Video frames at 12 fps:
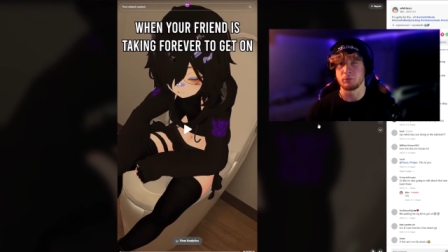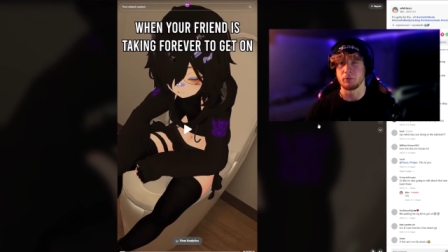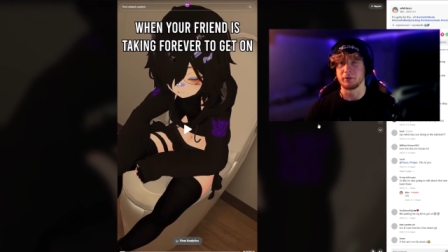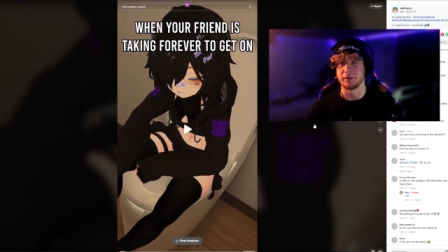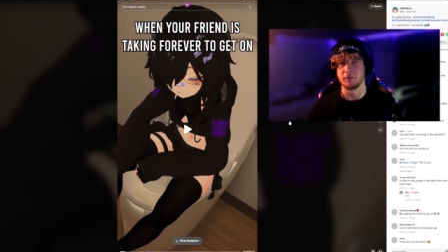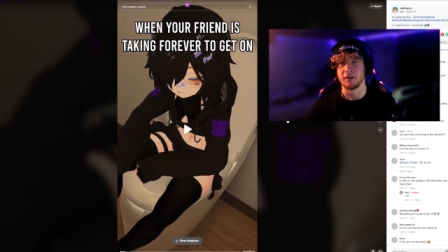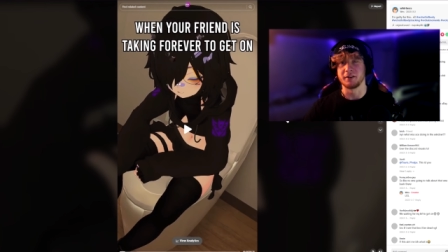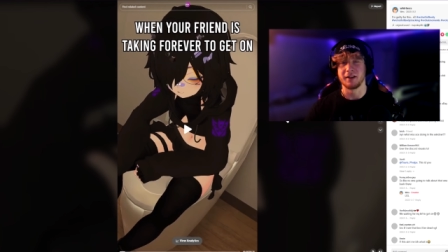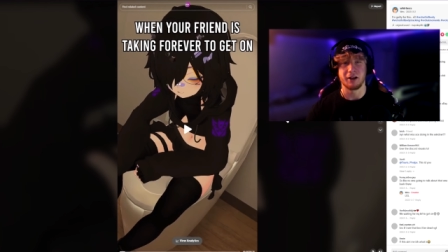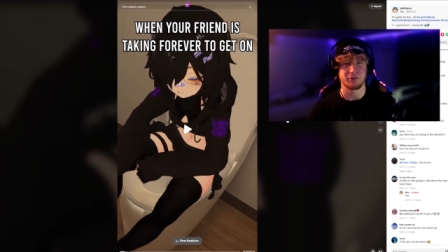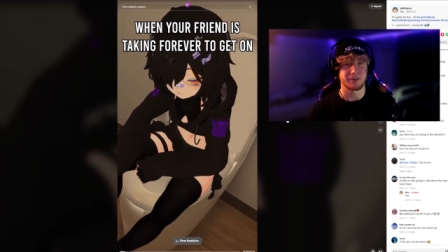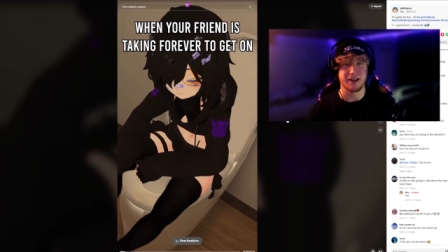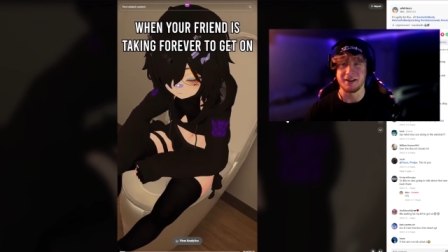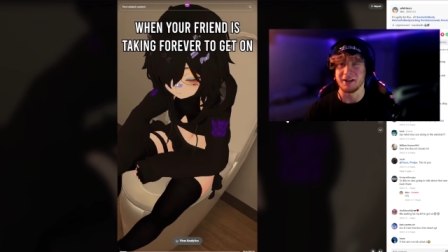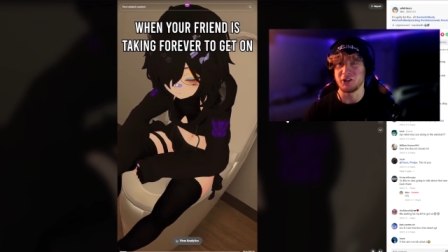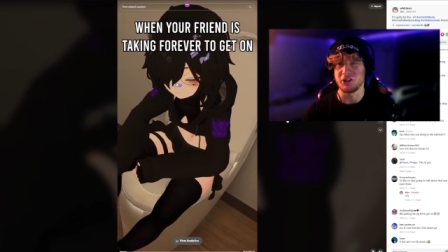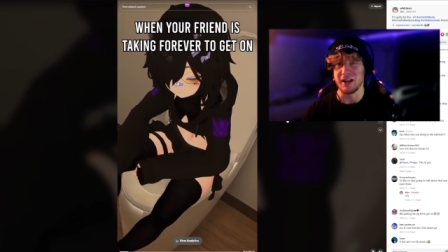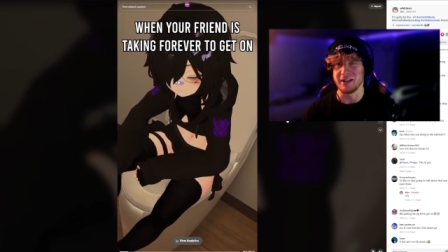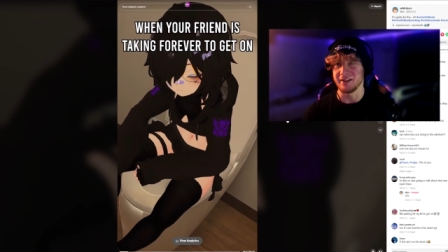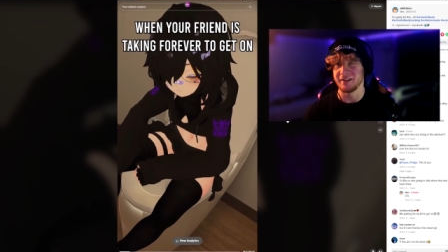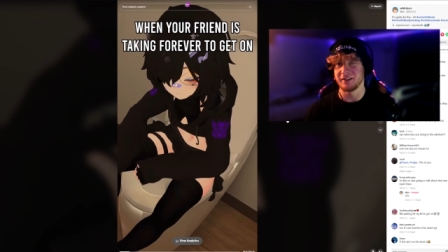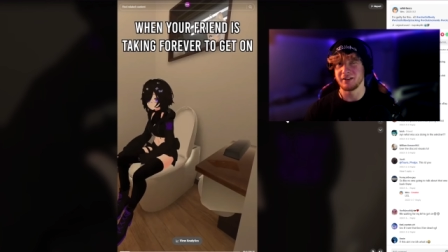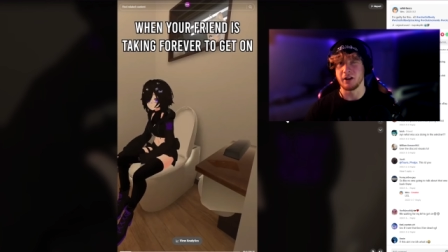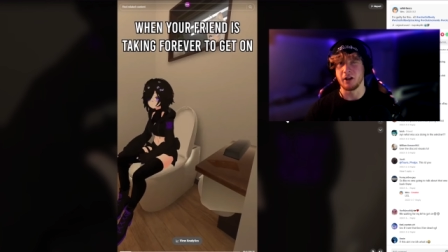This one was fun. I was taking a shit.
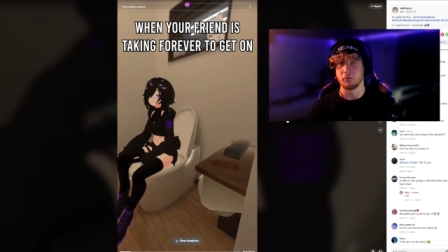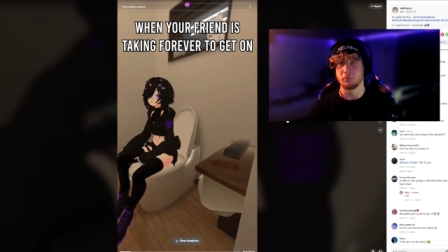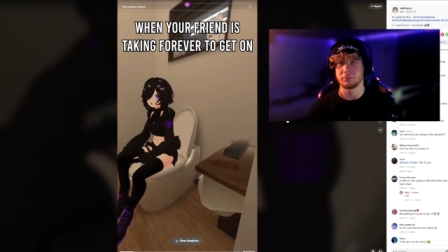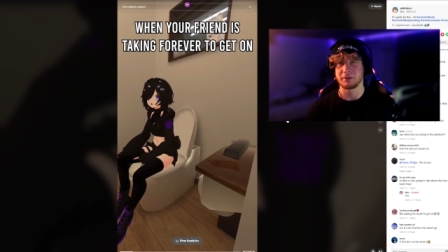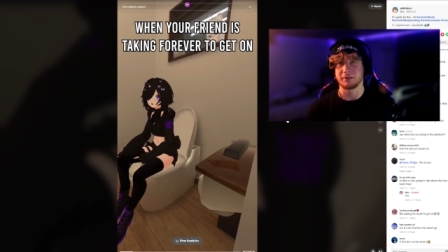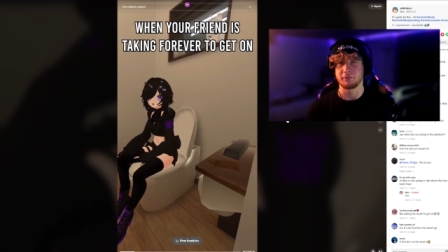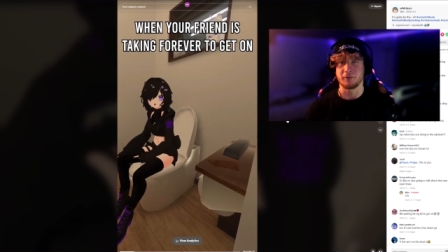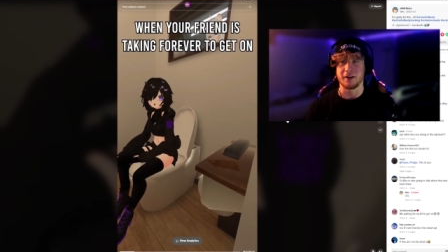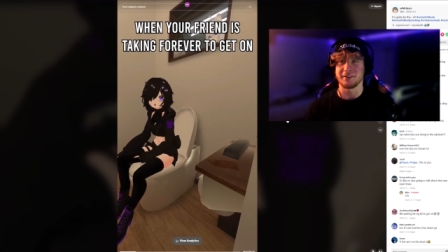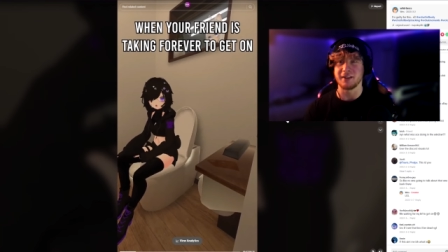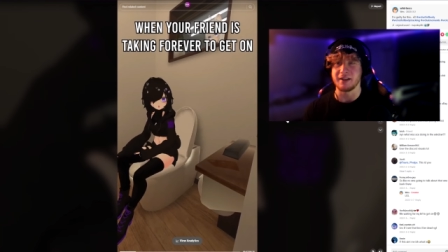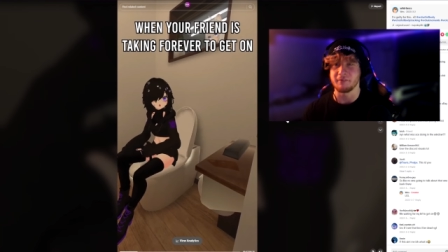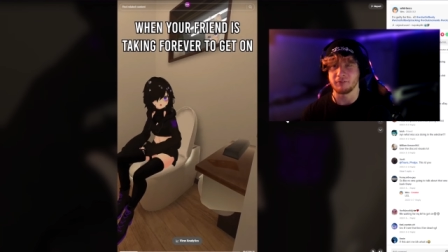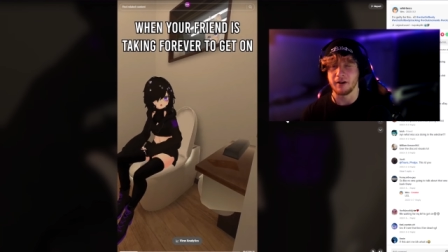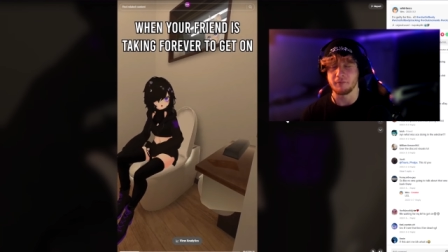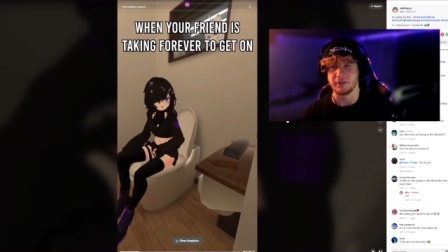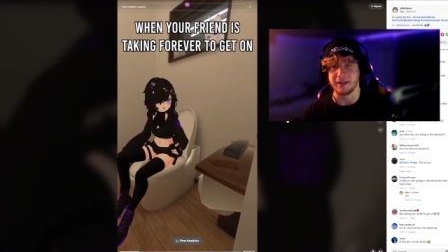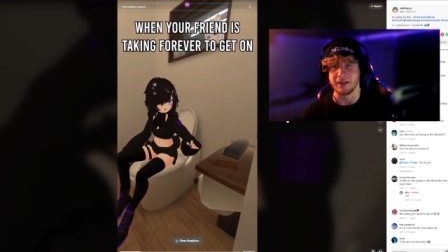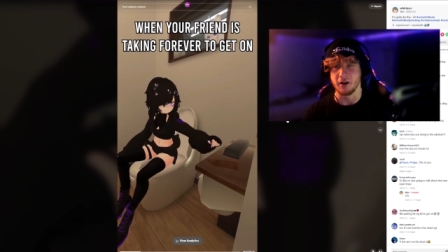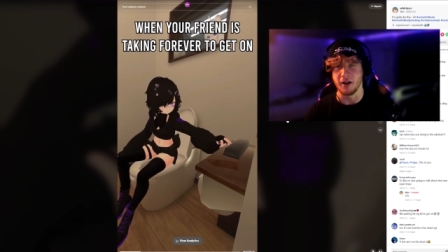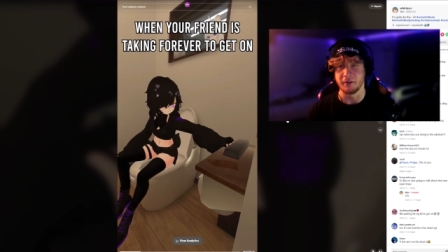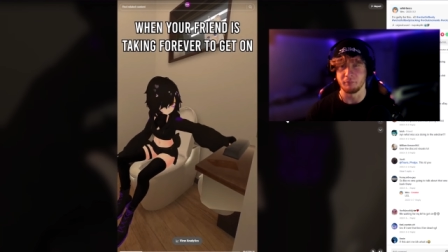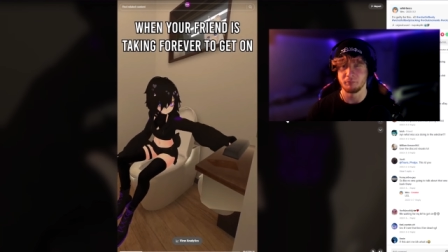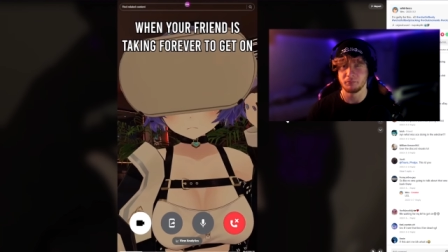You know, friends taking forever to get
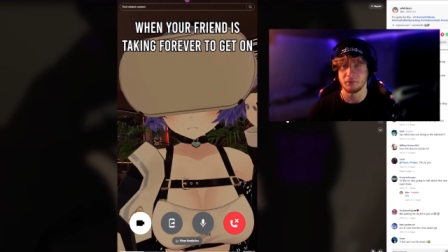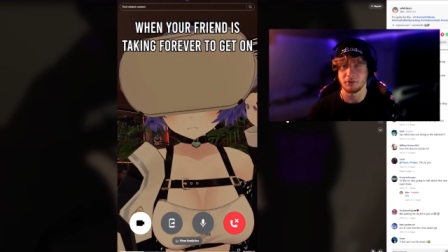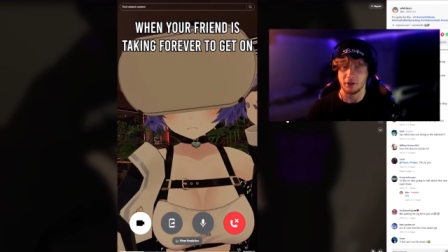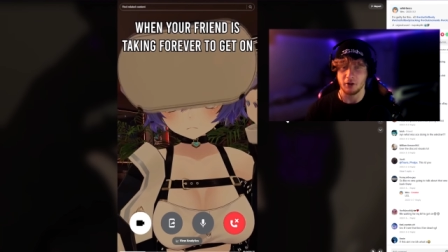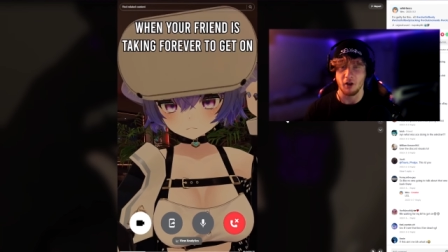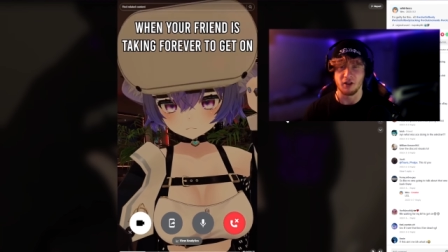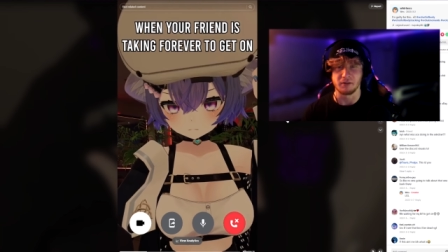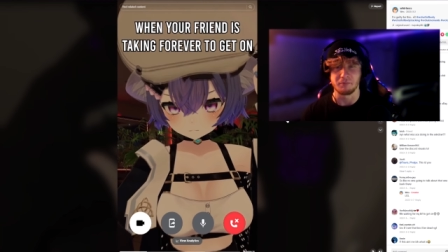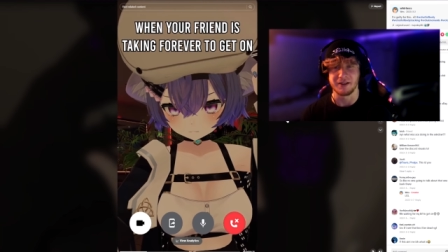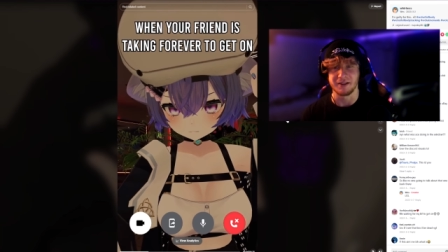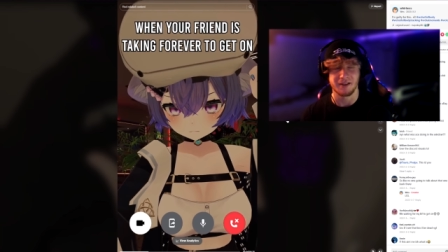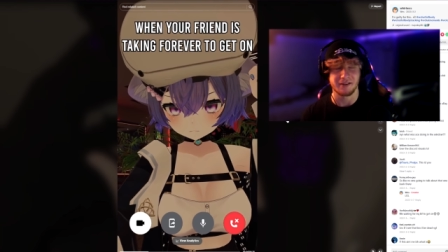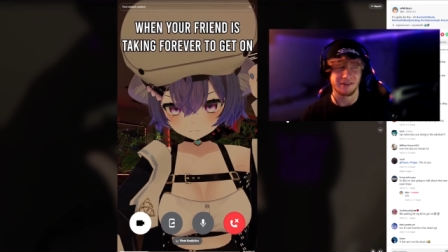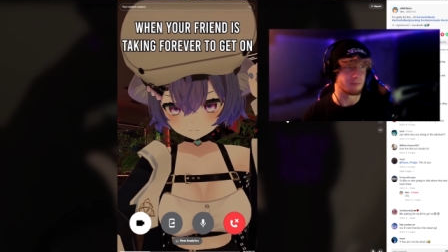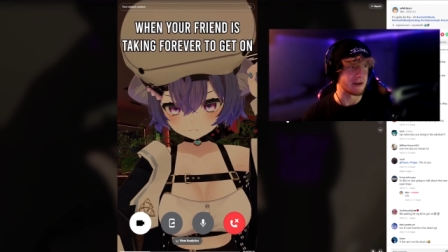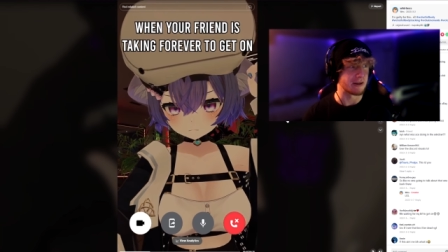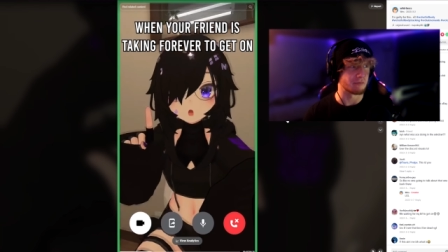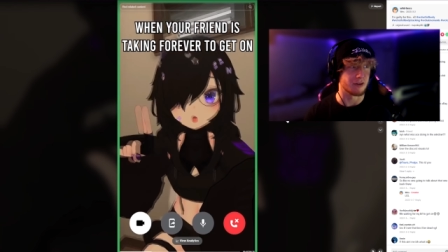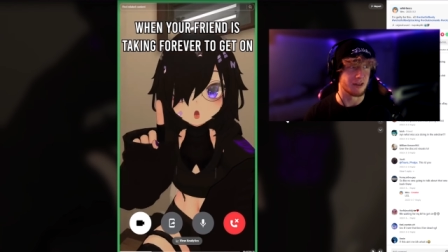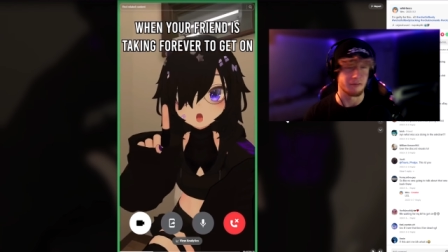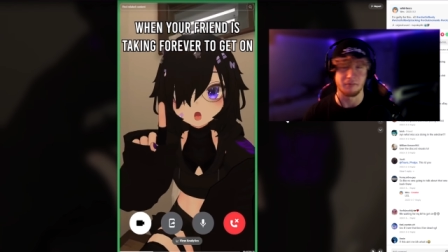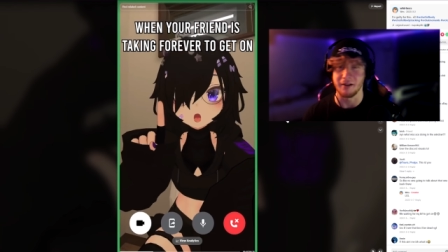on. They're calling me. This is me in real